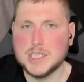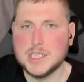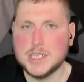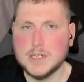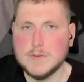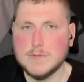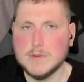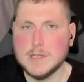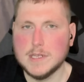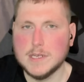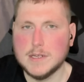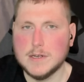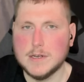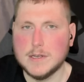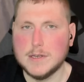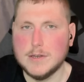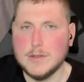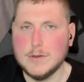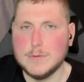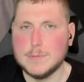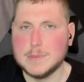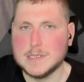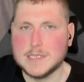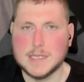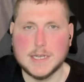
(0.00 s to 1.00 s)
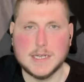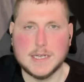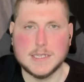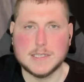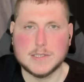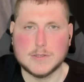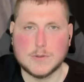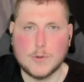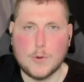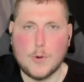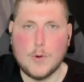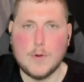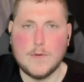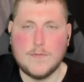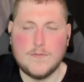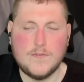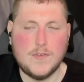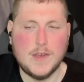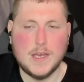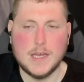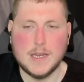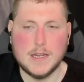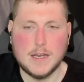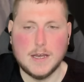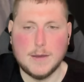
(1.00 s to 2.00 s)
she really going to do besides throw a
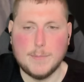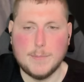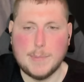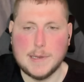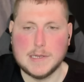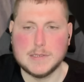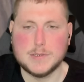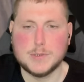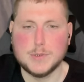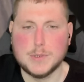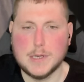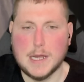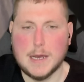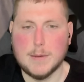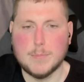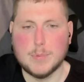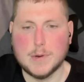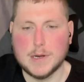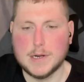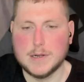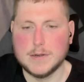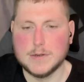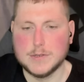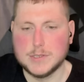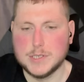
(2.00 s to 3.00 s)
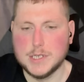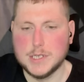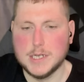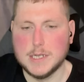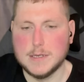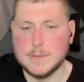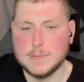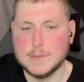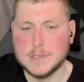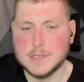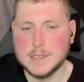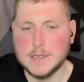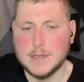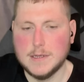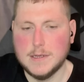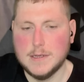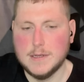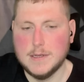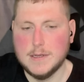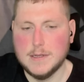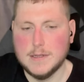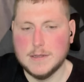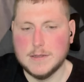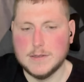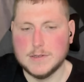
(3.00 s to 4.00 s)
fit about you not bringing her chips?
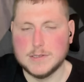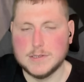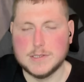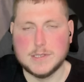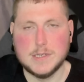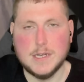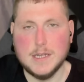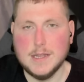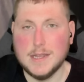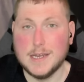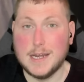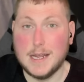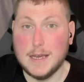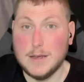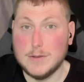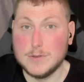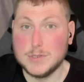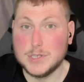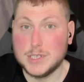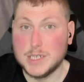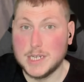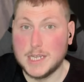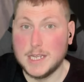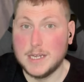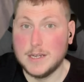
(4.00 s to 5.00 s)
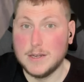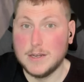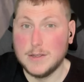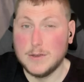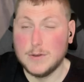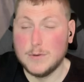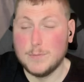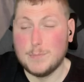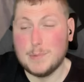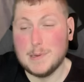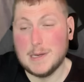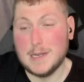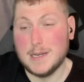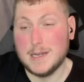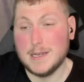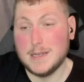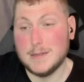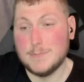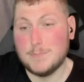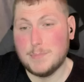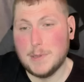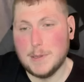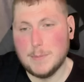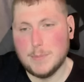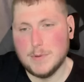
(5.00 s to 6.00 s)
There's nothing else she can do, but
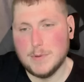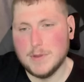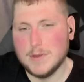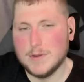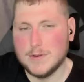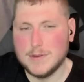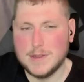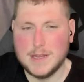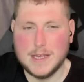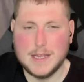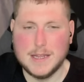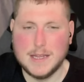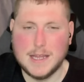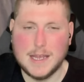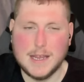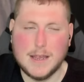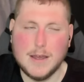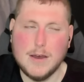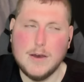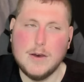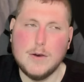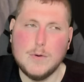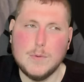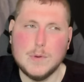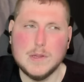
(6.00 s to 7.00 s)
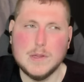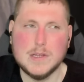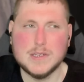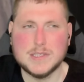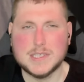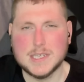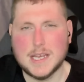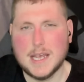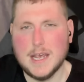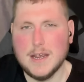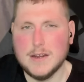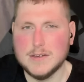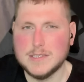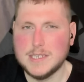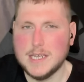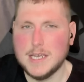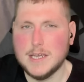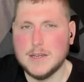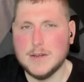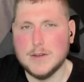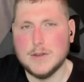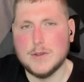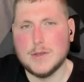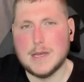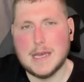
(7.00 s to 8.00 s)
people are then like, oh, well, it's a
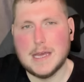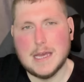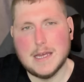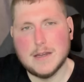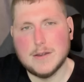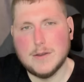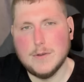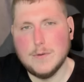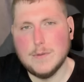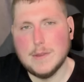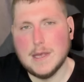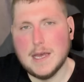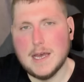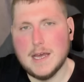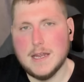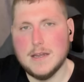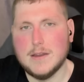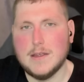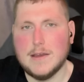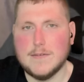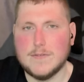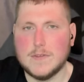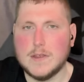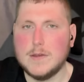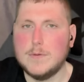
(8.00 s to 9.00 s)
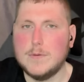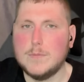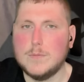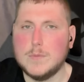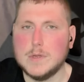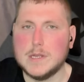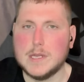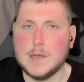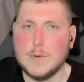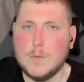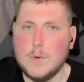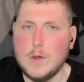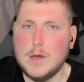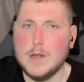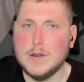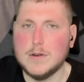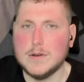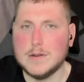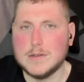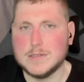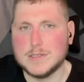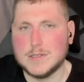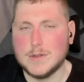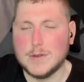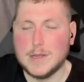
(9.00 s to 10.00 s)
caretaker, you can't do that, you have to give them what they want or
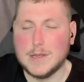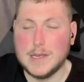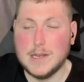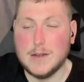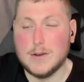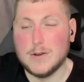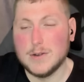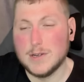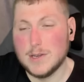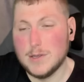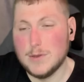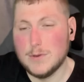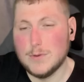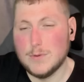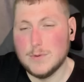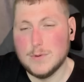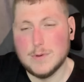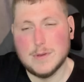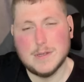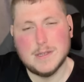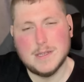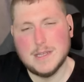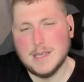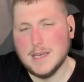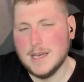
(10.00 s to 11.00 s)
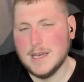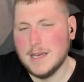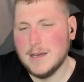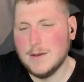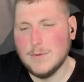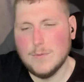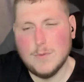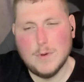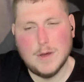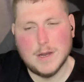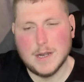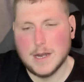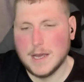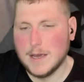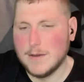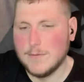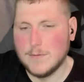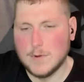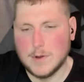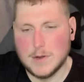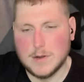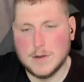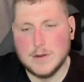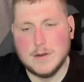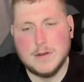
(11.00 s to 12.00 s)
else they'll get on you. Yeah,
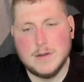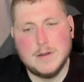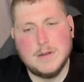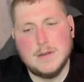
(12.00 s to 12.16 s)
whatever.